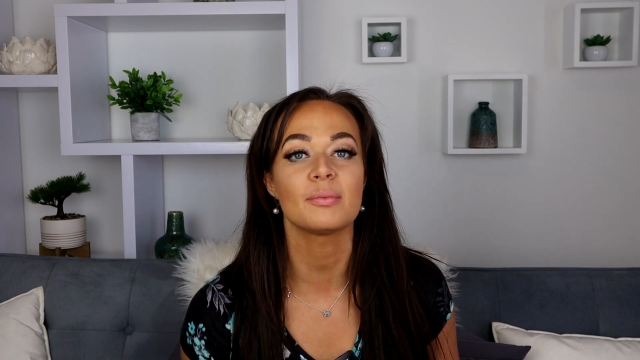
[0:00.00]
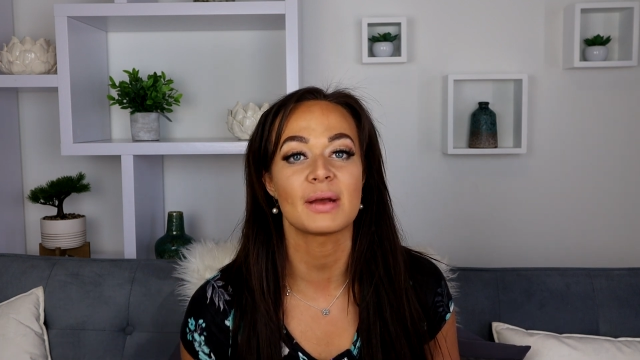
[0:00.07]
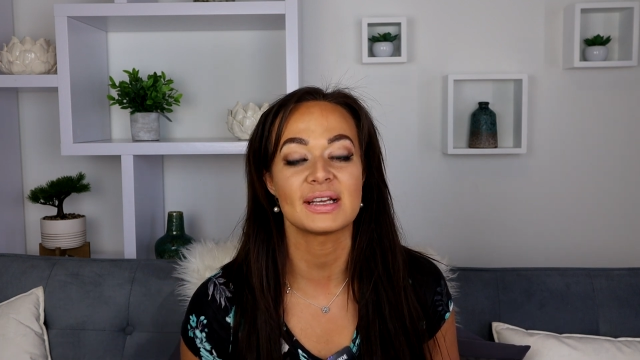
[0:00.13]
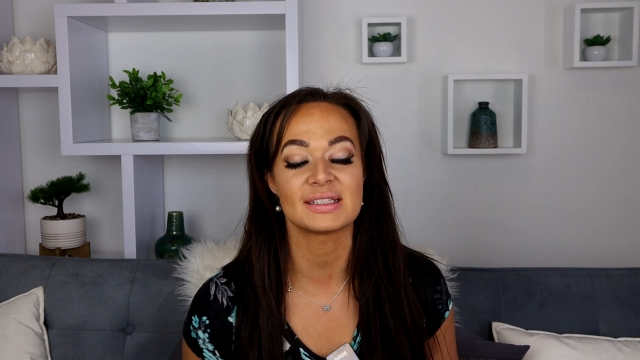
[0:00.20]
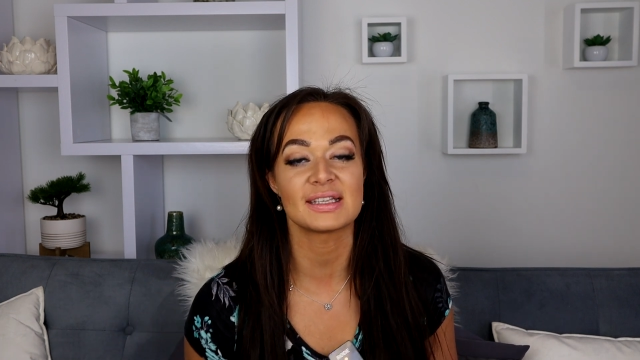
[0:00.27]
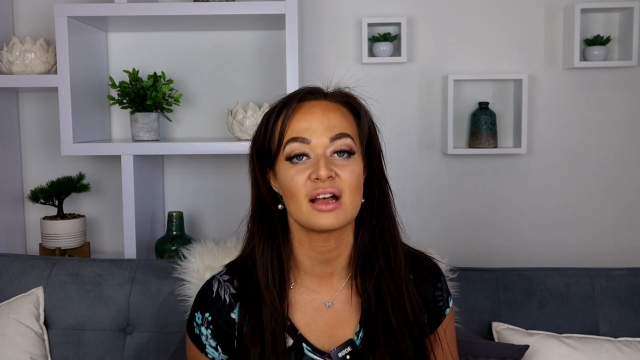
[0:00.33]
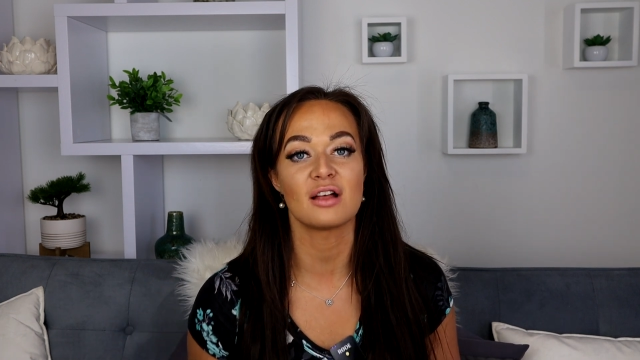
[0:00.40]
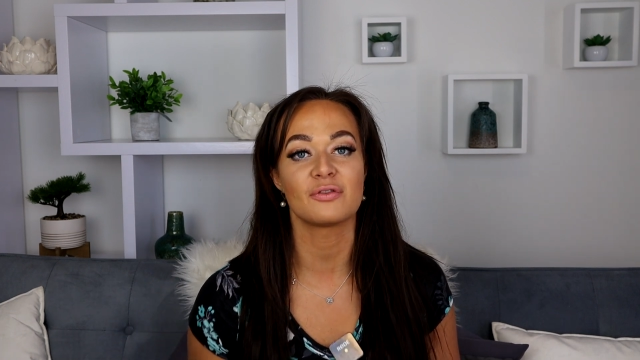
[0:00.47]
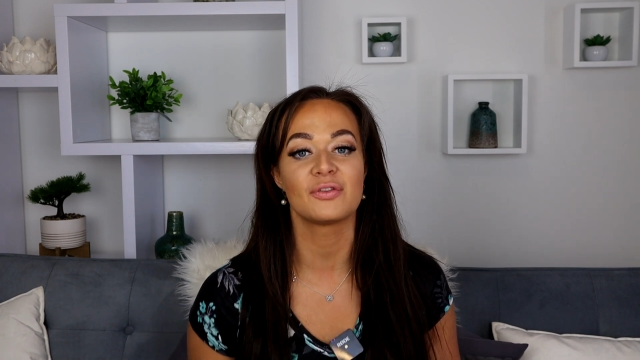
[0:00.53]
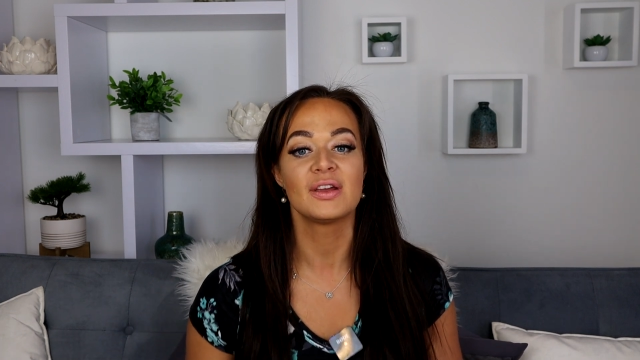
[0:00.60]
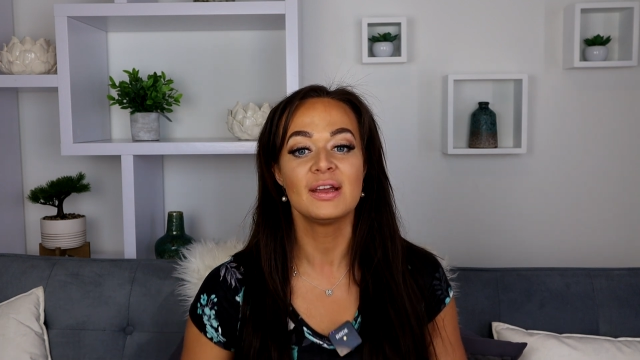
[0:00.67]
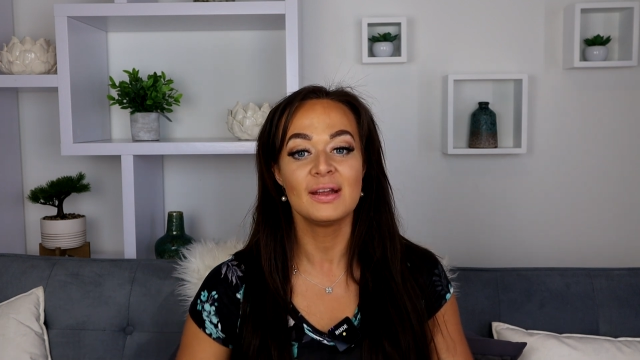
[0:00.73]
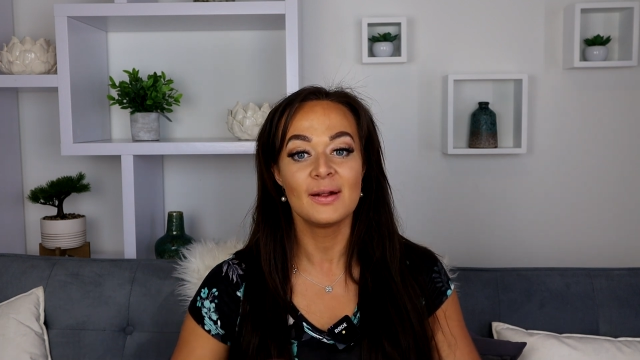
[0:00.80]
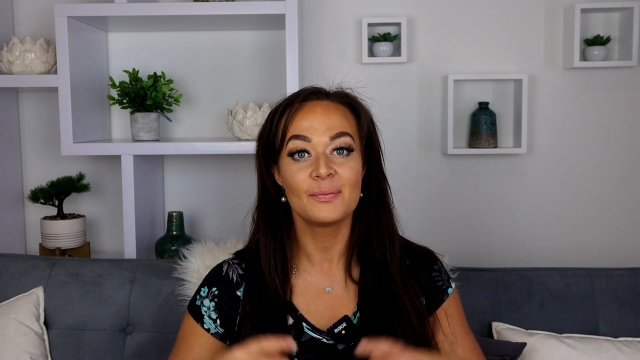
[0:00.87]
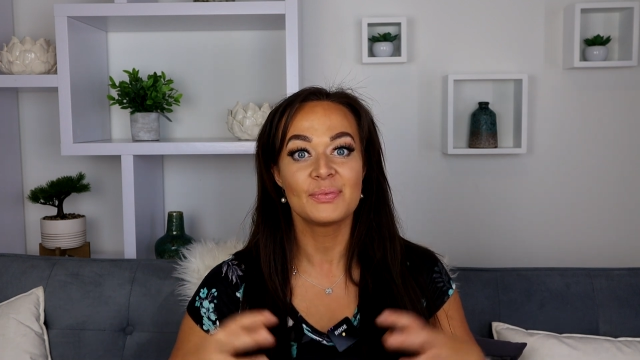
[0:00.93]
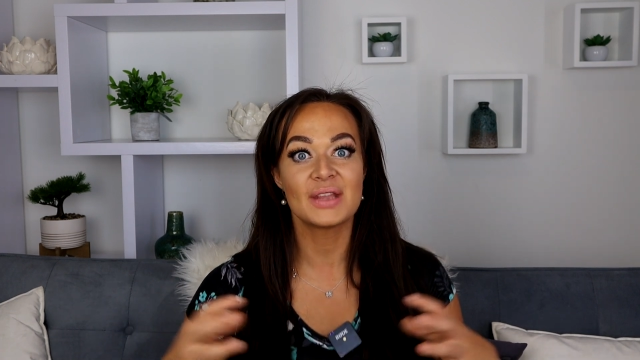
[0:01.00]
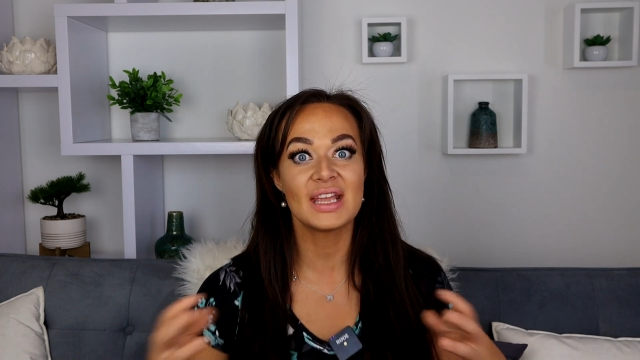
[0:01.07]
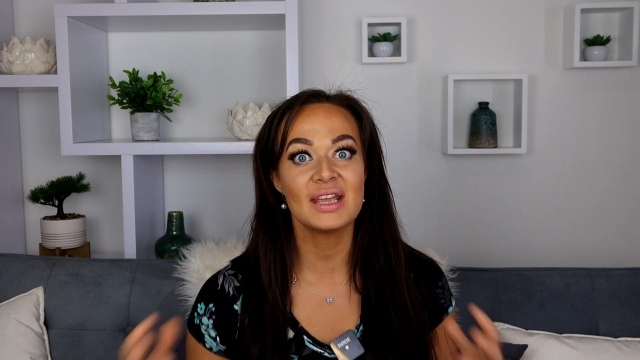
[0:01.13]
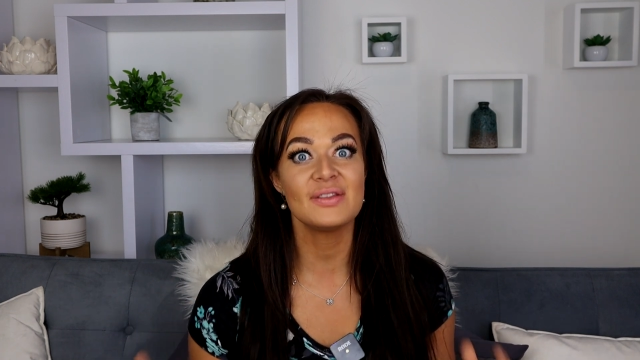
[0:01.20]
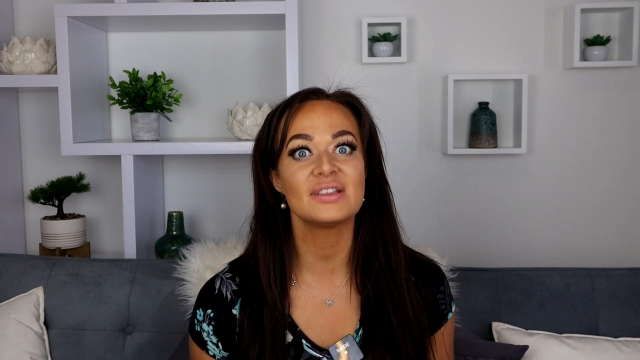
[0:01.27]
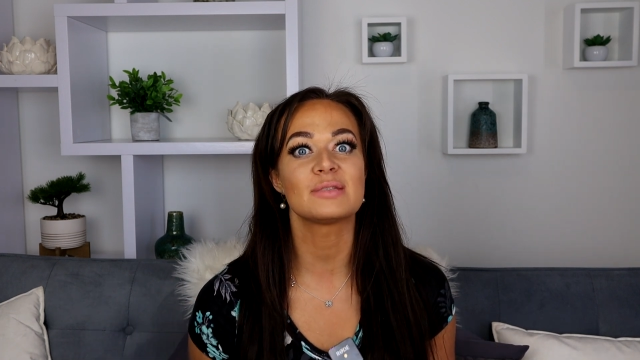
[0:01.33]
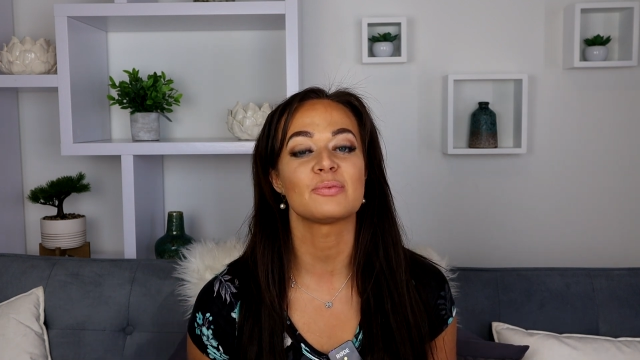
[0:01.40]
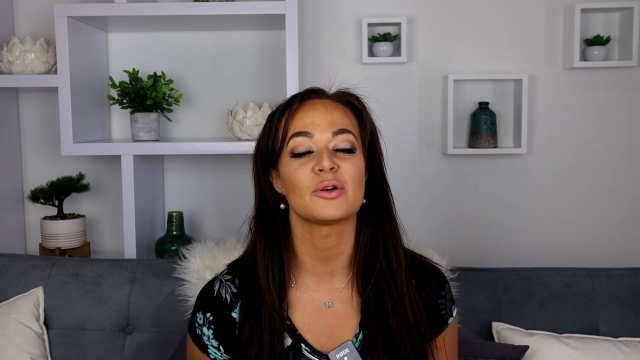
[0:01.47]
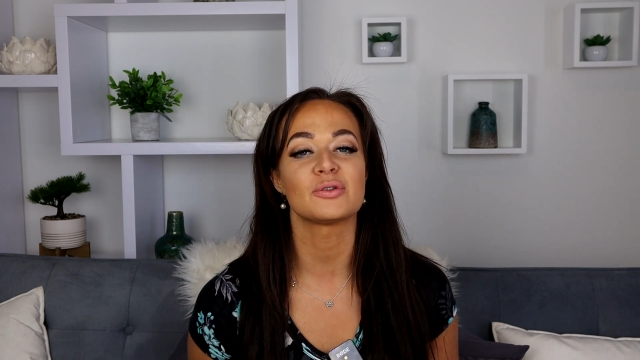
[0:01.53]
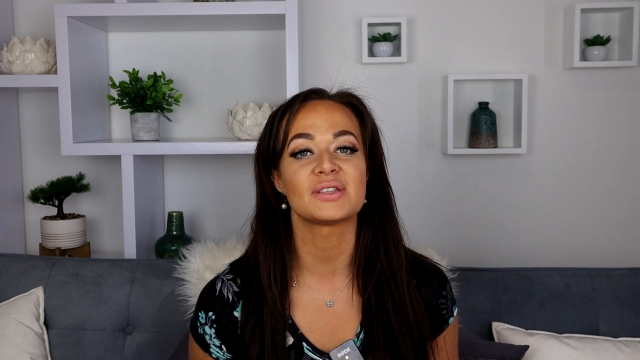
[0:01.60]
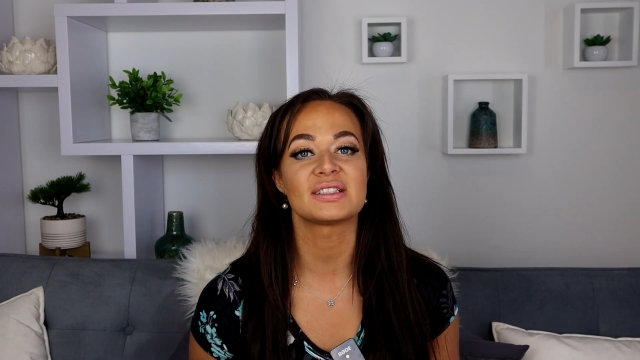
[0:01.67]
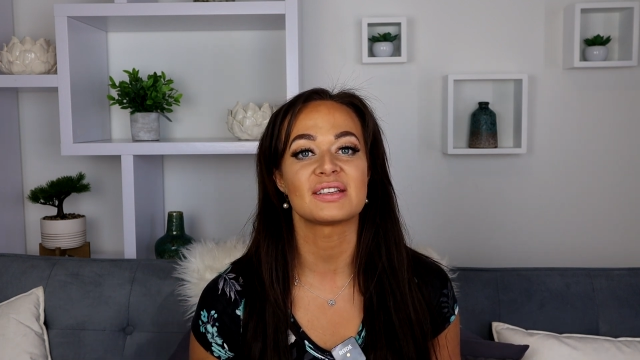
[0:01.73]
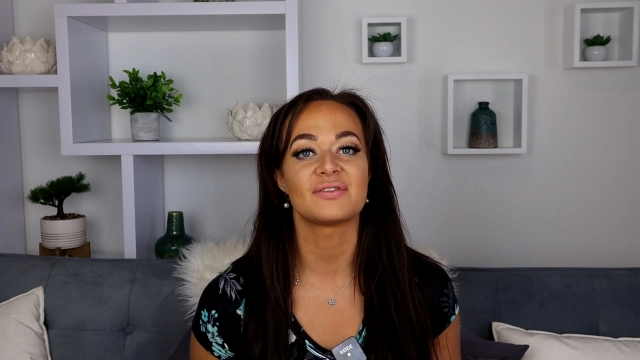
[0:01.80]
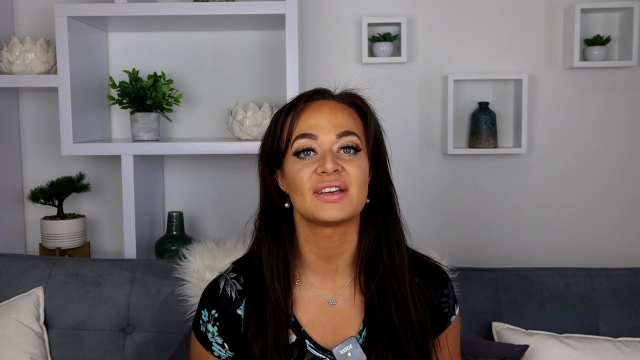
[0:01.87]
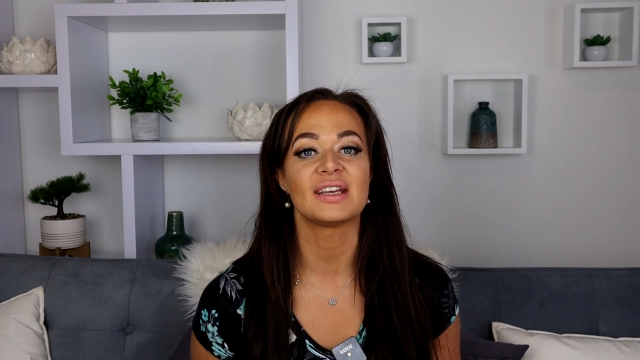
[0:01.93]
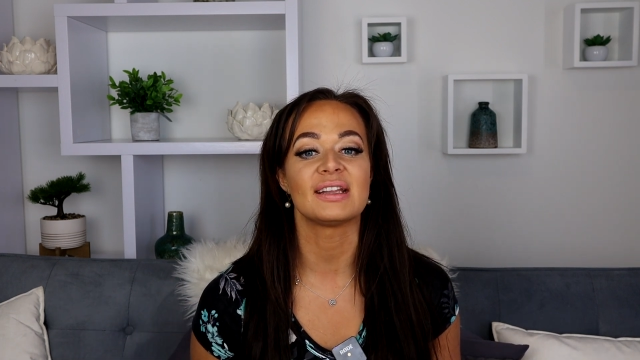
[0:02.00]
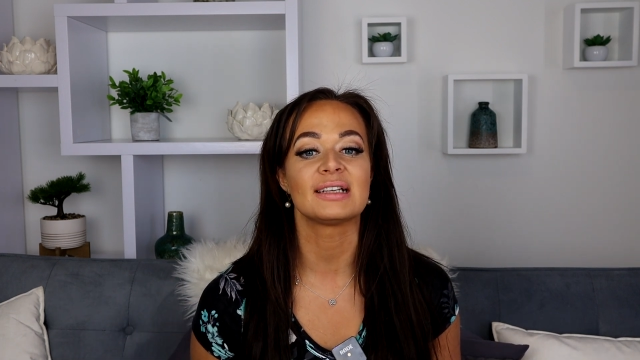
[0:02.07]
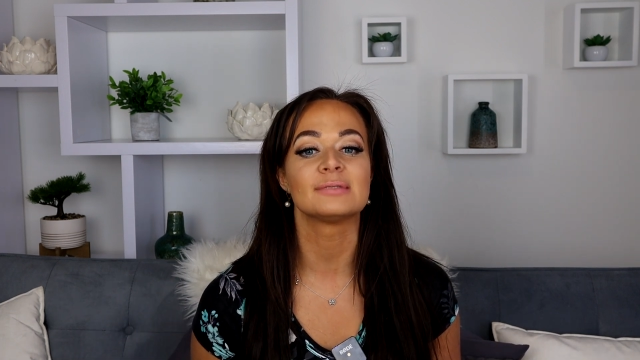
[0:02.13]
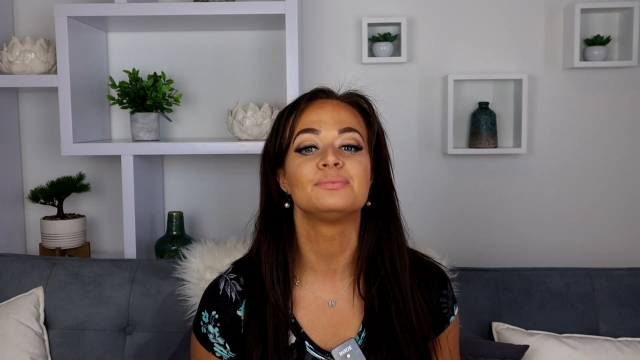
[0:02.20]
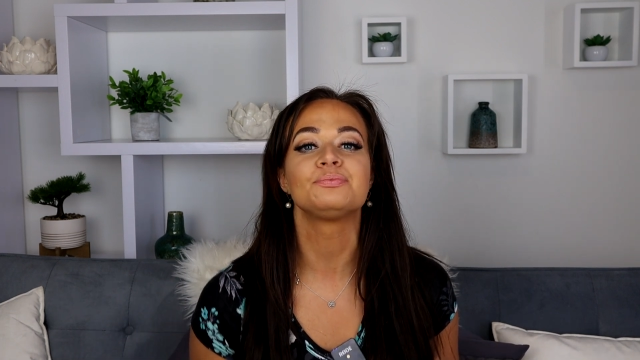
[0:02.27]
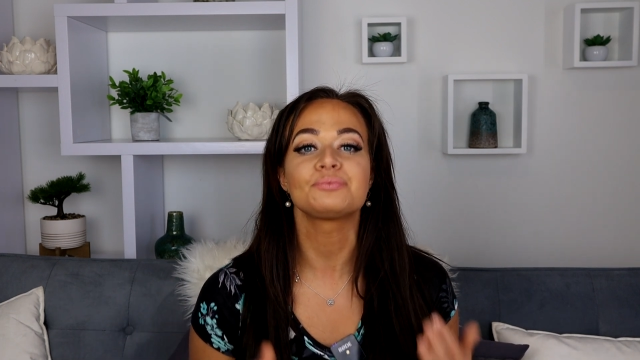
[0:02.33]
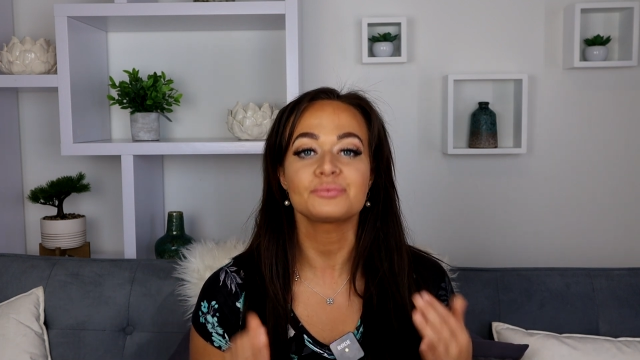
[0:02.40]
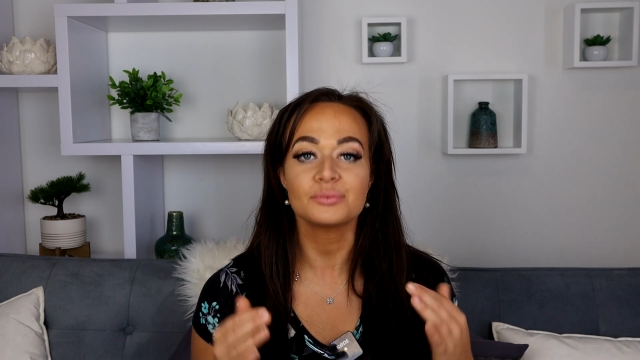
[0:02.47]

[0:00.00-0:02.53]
myself in this process of healing.